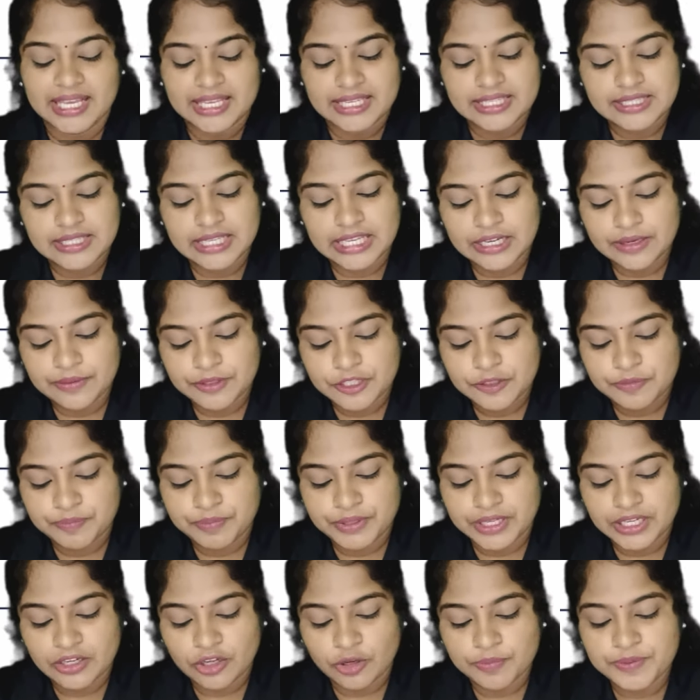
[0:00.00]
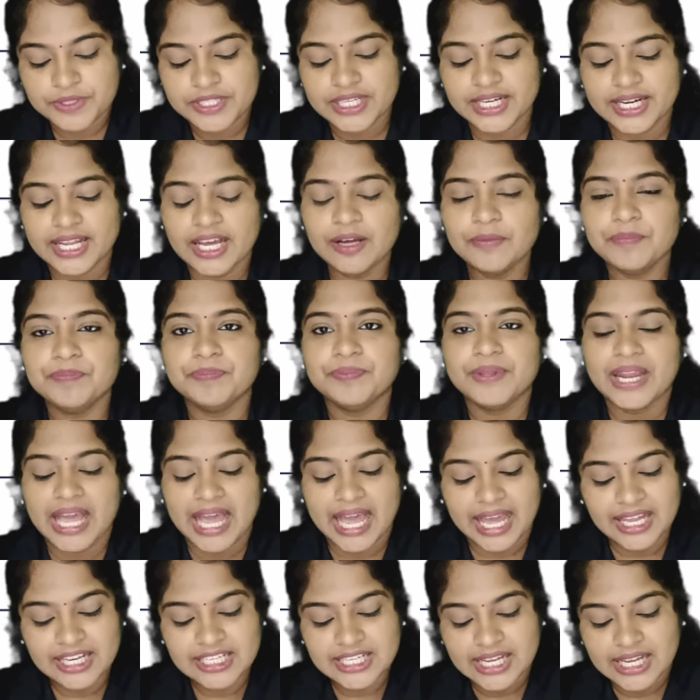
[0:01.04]
Spinopsida
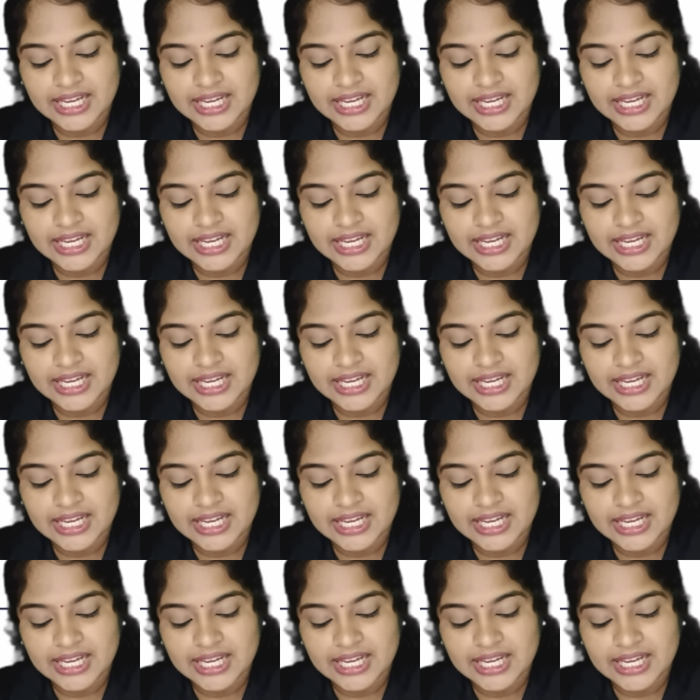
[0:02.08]
and